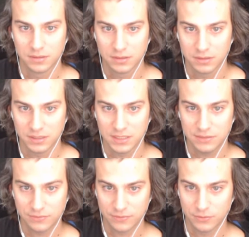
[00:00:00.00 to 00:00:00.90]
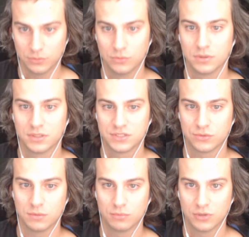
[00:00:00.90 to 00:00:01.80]
Li Fu,
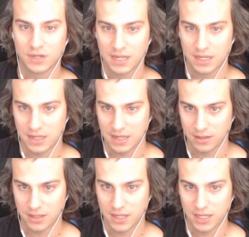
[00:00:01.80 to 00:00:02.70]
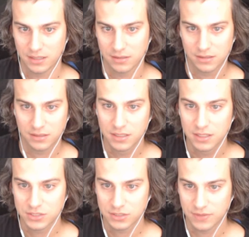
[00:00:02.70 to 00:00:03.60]
Storyborn Ally.
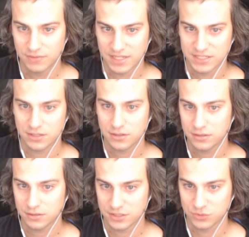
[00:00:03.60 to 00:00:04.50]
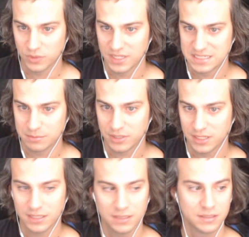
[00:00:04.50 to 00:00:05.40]
So if you have Gaston, costs 1 less to
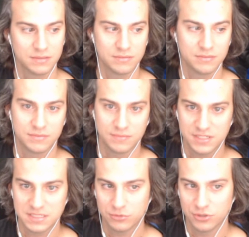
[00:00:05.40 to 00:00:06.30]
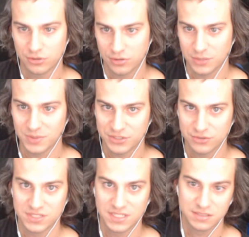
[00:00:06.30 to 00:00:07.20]
play. It's very similar to the early
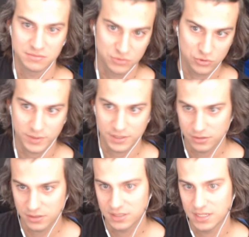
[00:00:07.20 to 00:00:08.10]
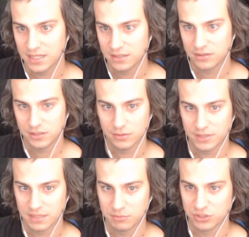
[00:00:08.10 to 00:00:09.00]
questers. It's quite good at
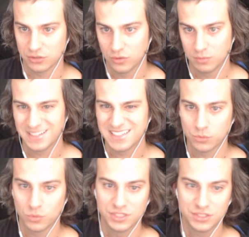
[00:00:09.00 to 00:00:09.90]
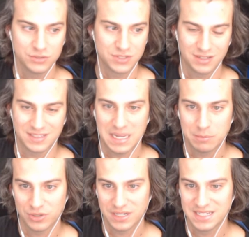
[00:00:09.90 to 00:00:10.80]
getting a bunch of lore, but it is a 1/2, so it'll die
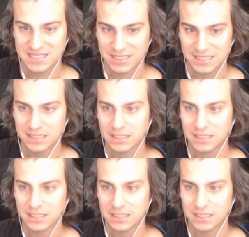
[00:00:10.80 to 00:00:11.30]
pretty easily.